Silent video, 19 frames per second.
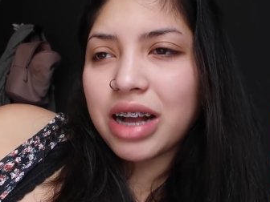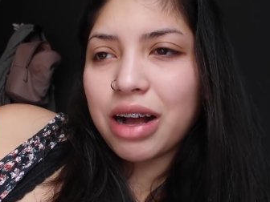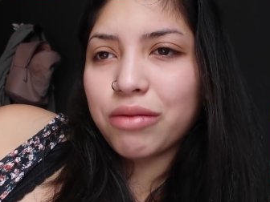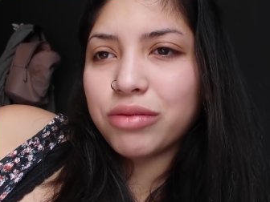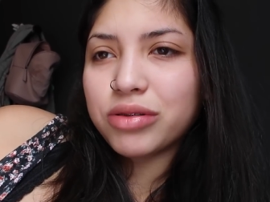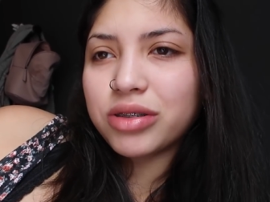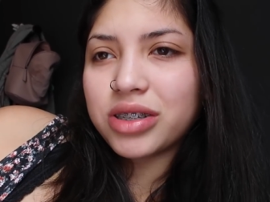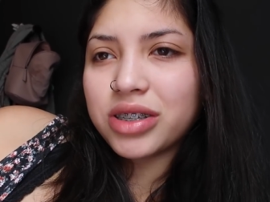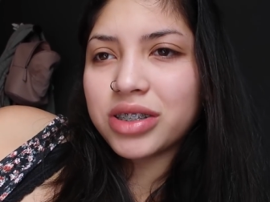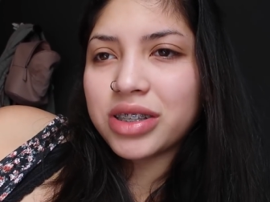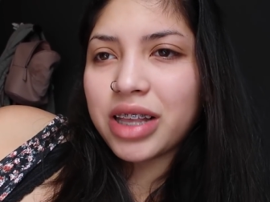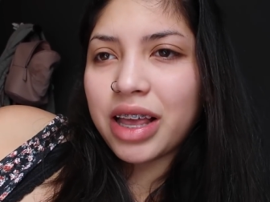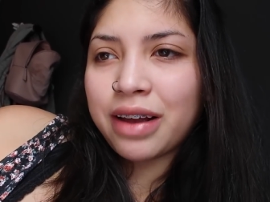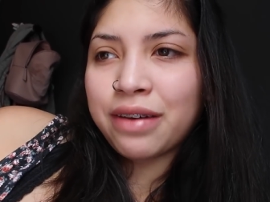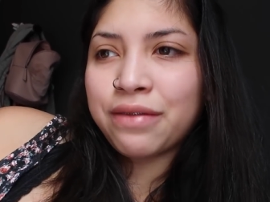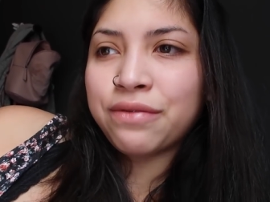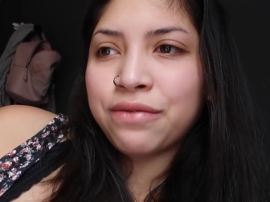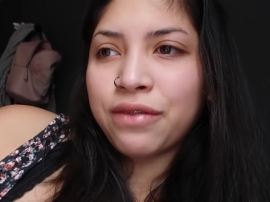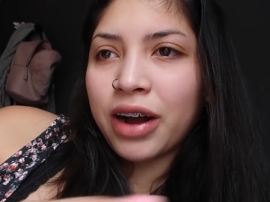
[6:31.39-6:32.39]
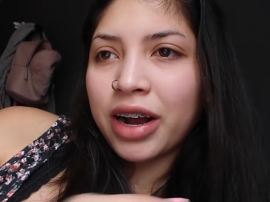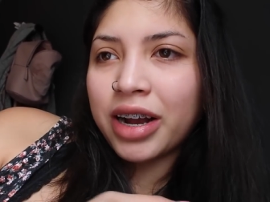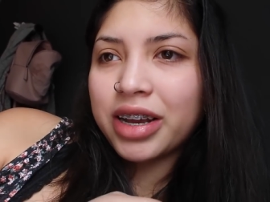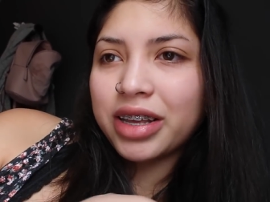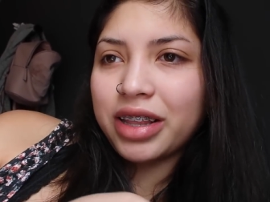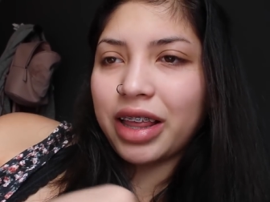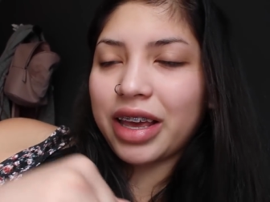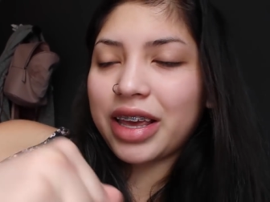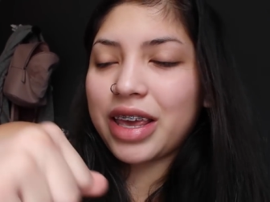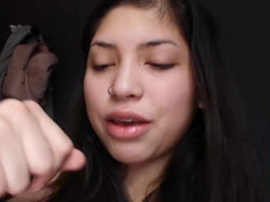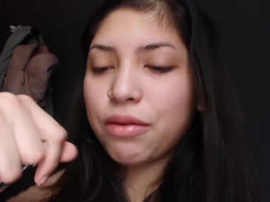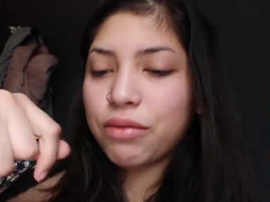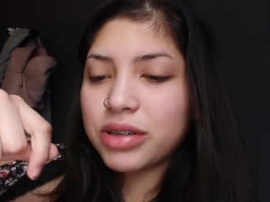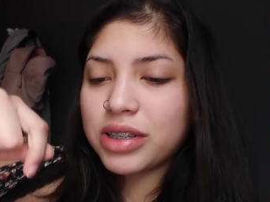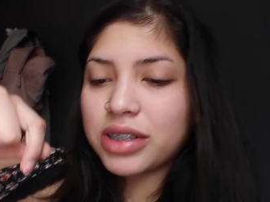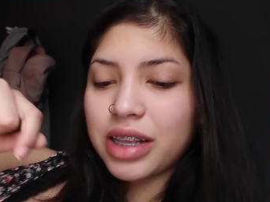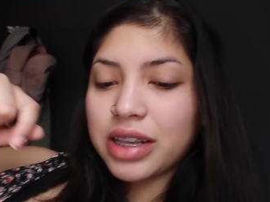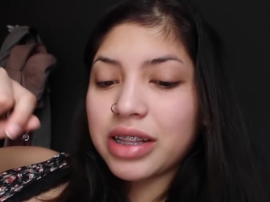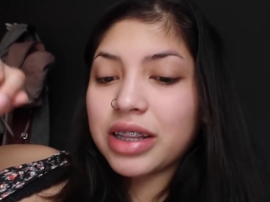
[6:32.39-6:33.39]
I was just, like, fuck, like, he
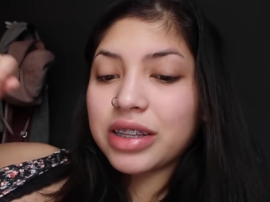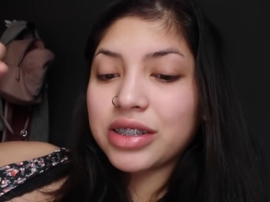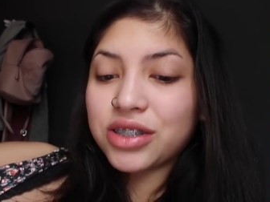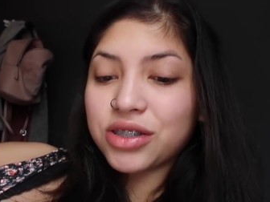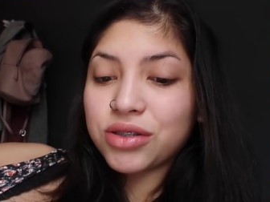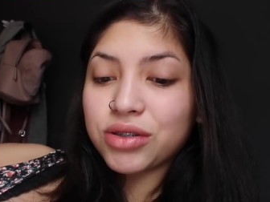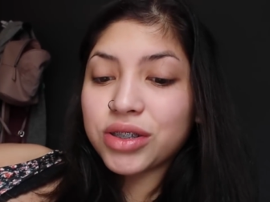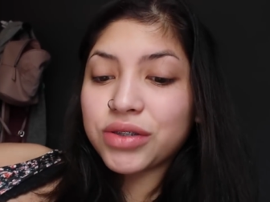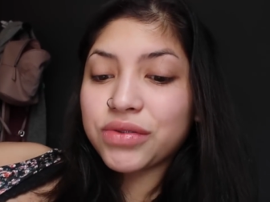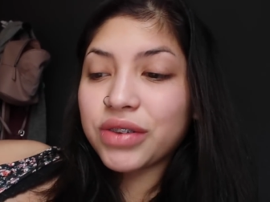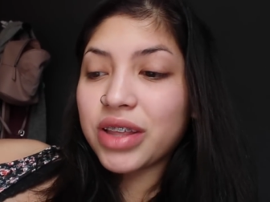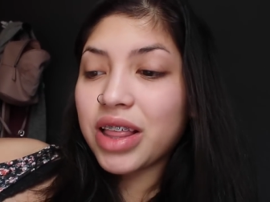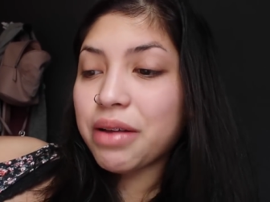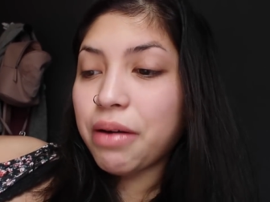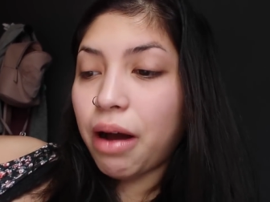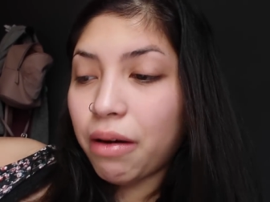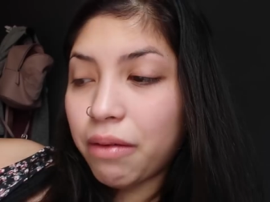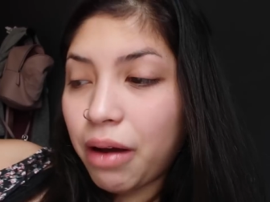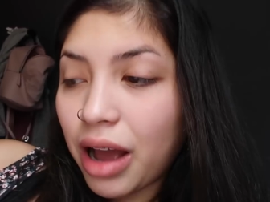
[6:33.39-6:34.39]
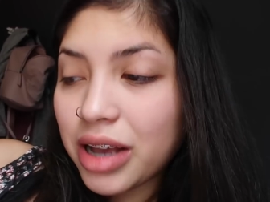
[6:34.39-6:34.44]
was, like, let's do this for them all.